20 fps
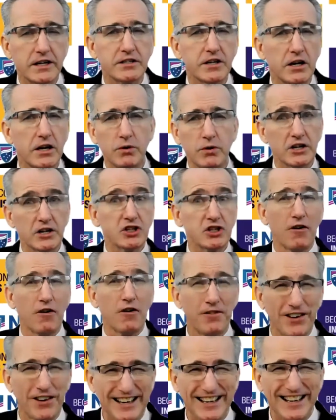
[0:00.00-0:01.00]
So let's
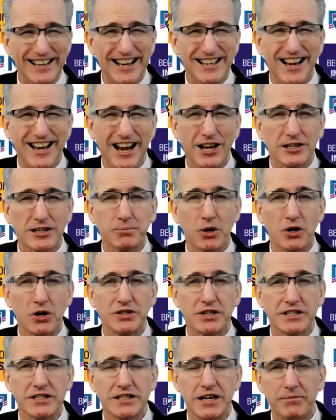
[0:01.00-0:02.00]
hopefully their sales
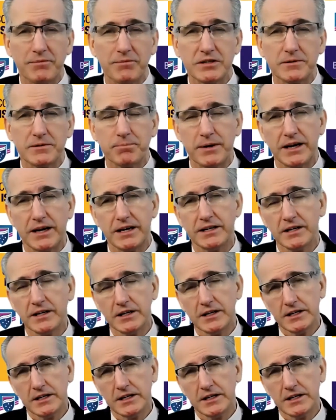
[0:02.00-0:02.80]
process is up to speed